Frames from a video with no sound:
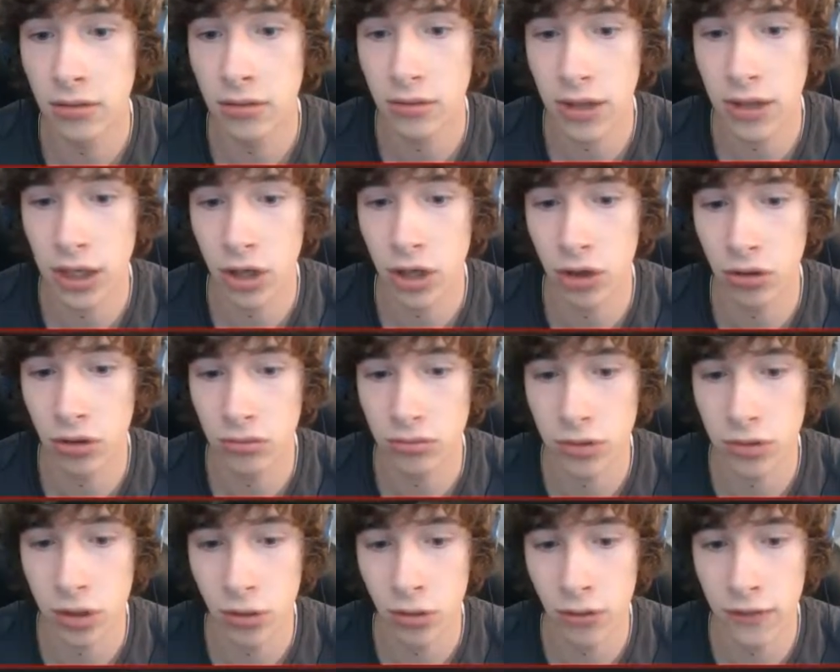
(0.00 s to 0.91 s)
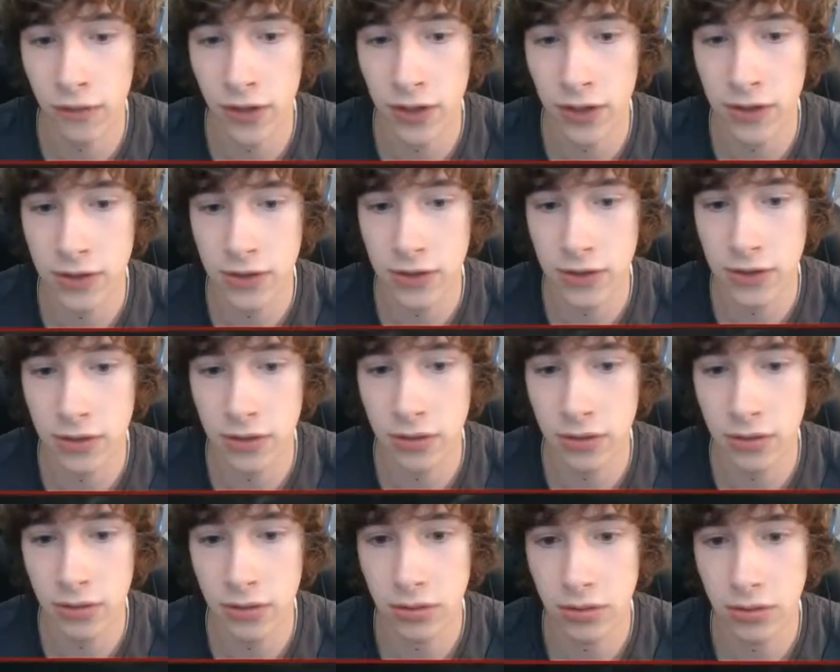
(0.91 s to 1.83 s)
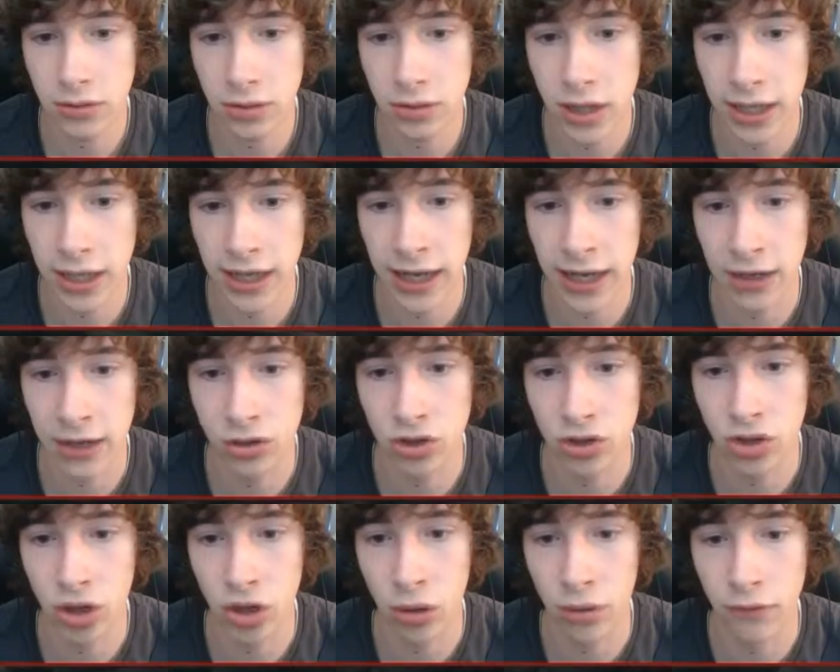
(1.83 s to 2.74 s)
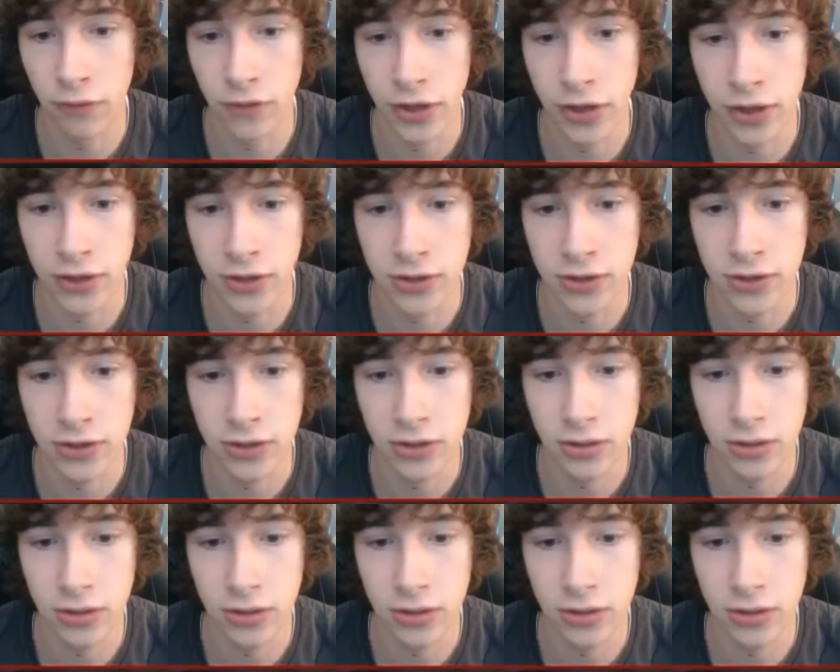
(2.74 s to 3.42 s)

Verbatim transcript: Can I not go over this? I can just go over this.